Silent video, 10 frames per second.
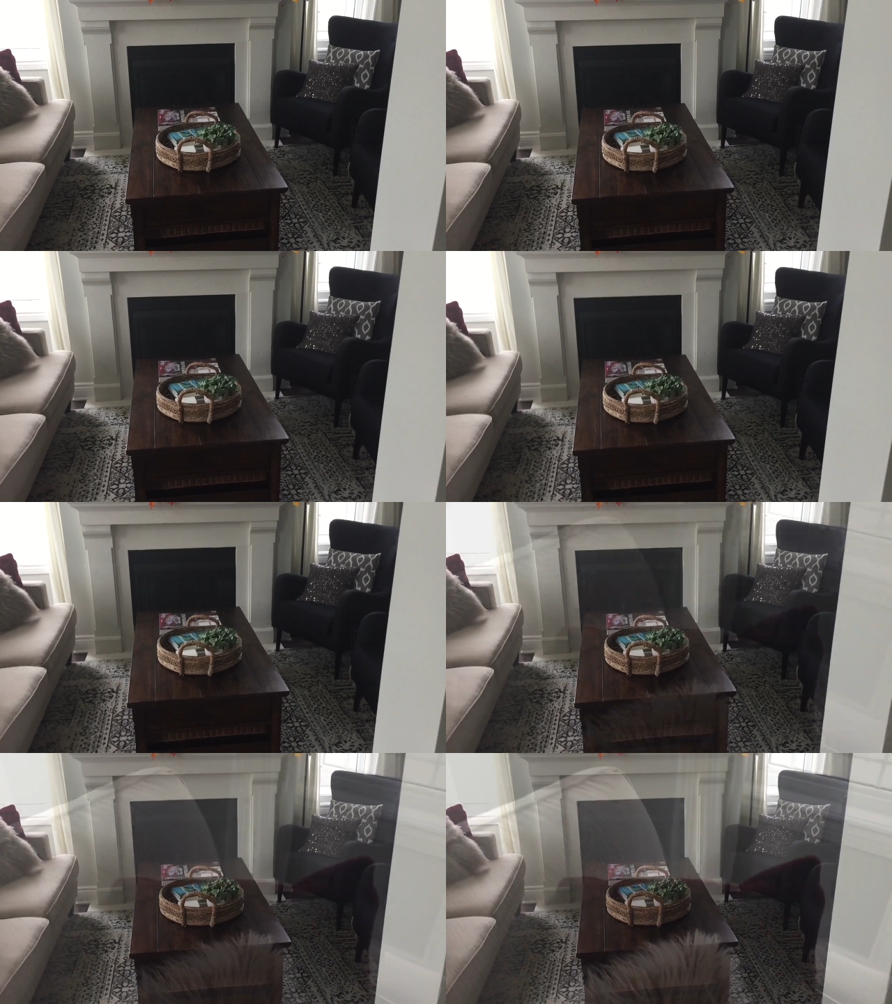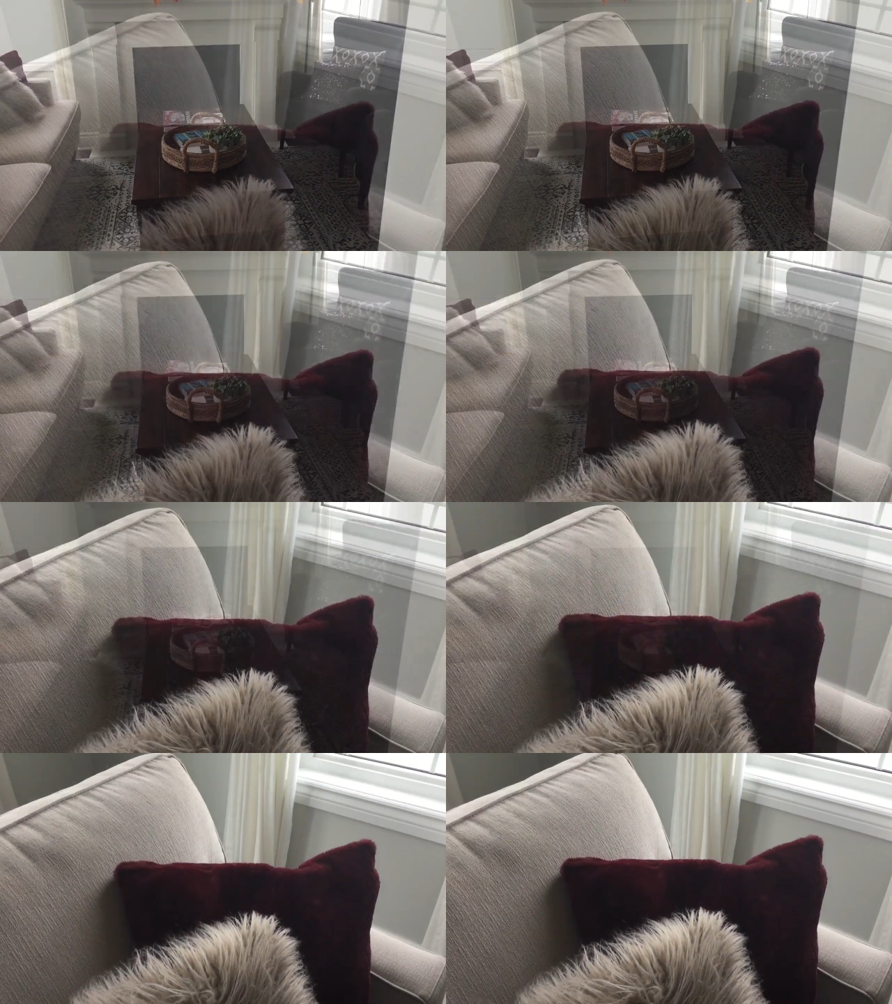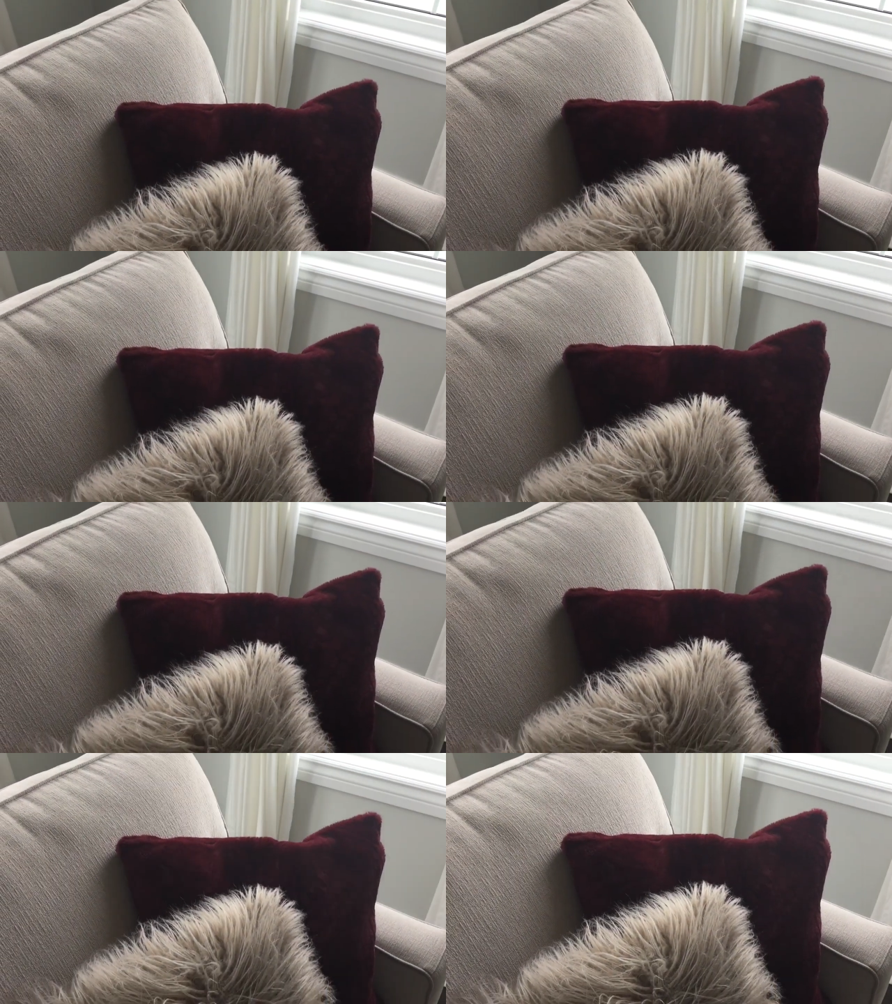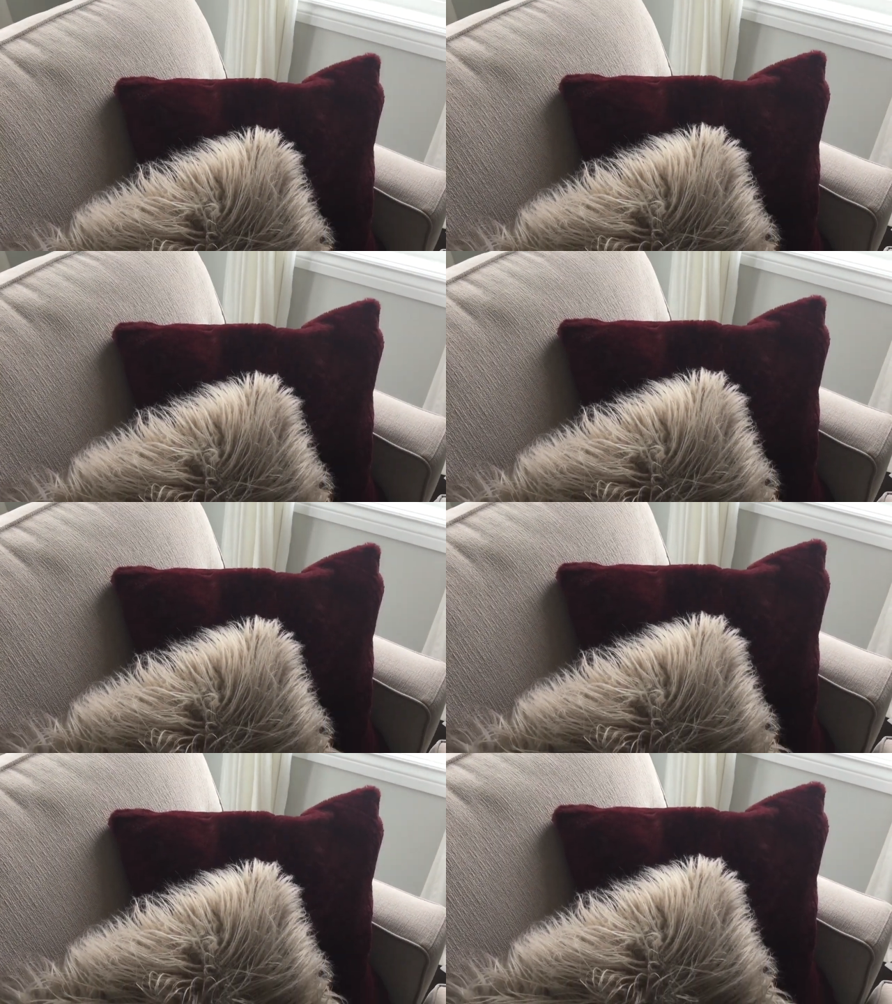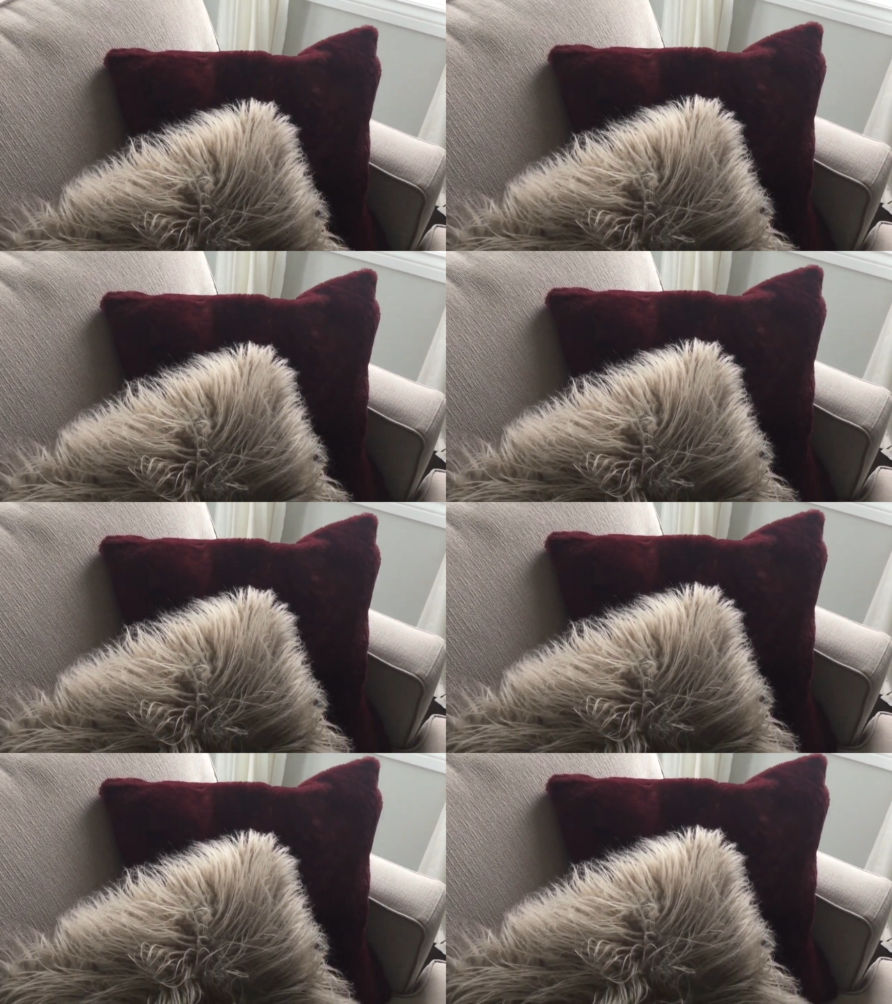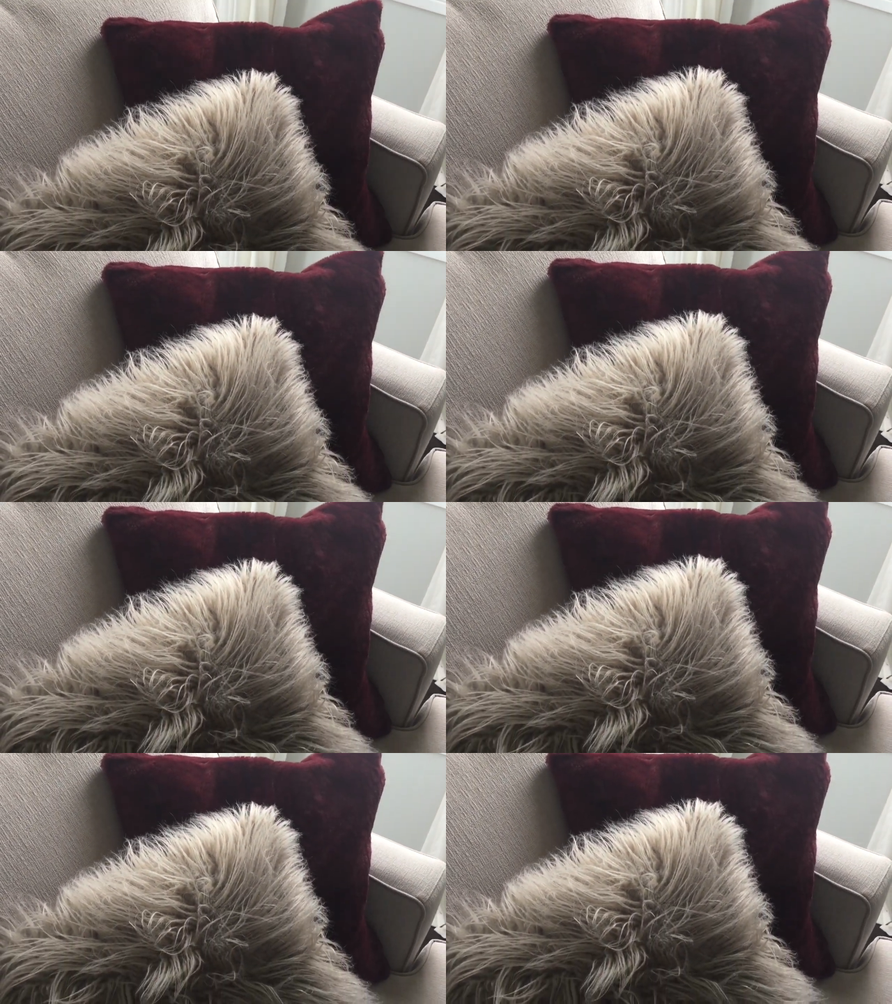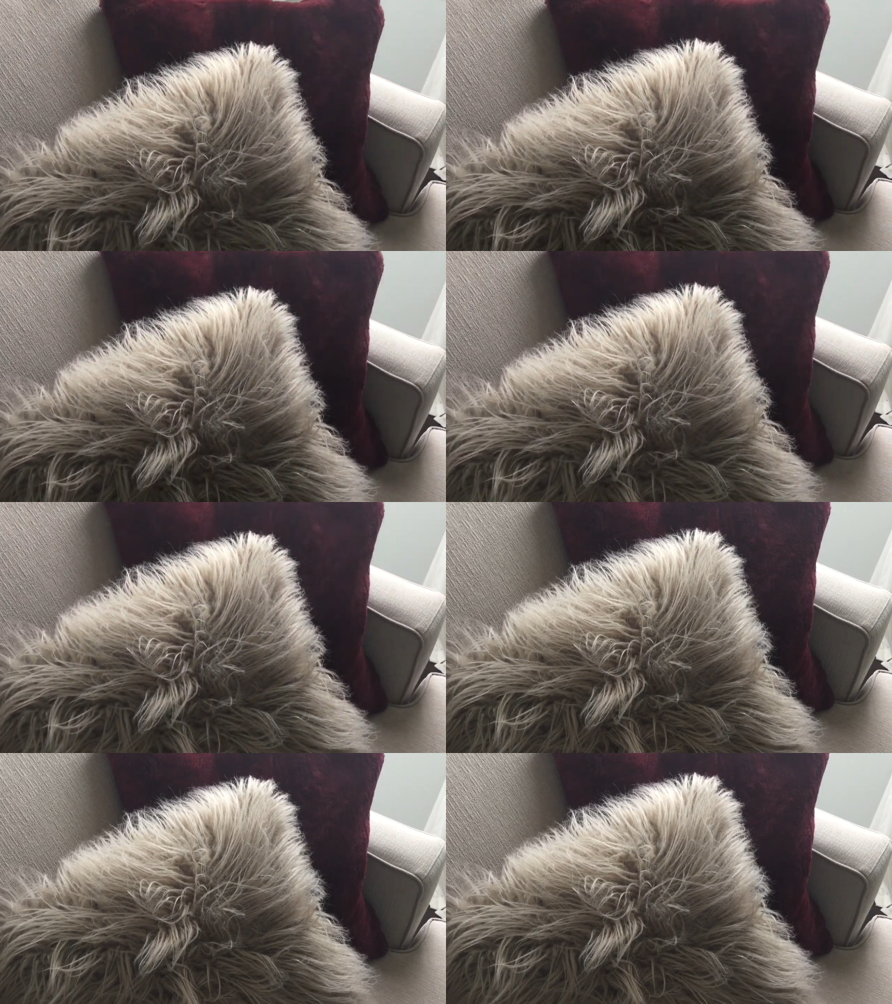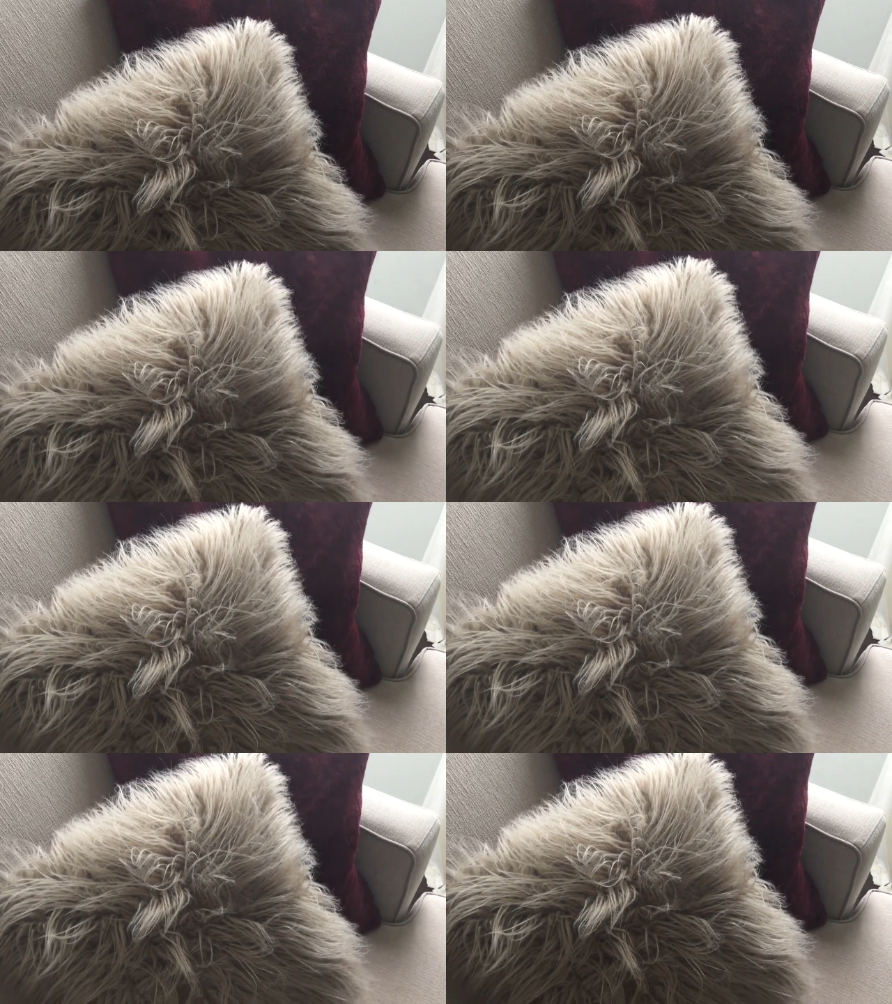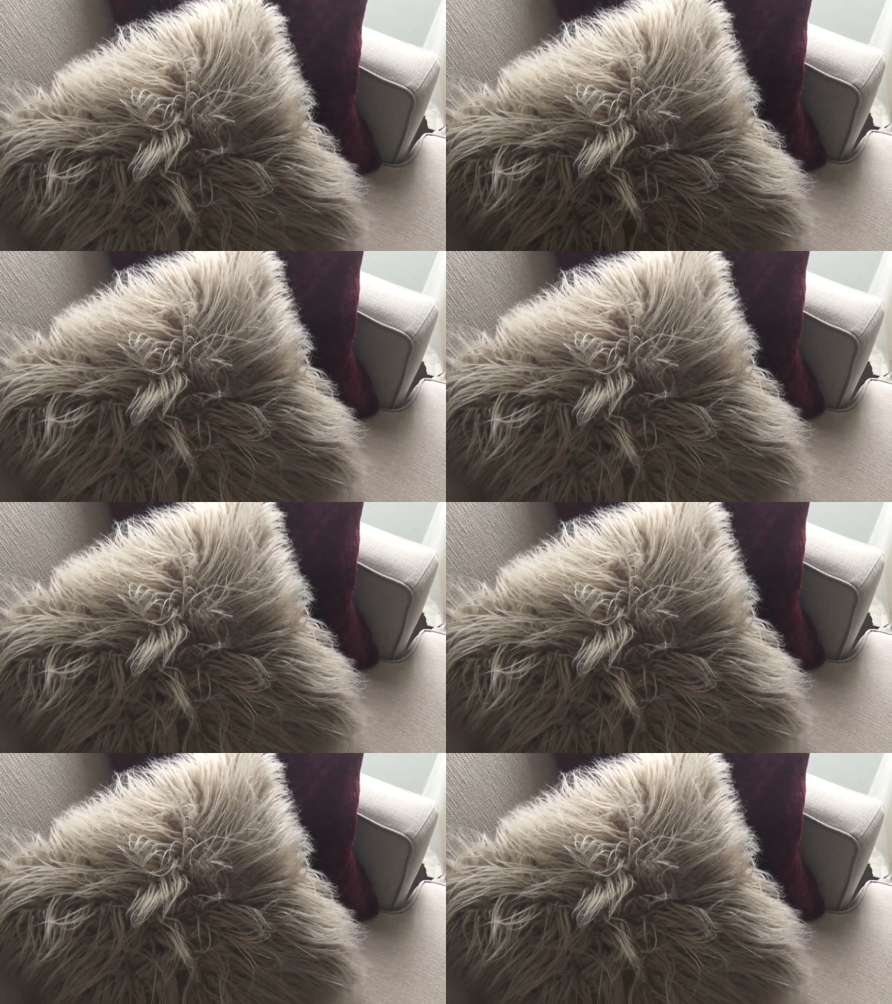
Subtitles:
Nobody's mouth can be seen.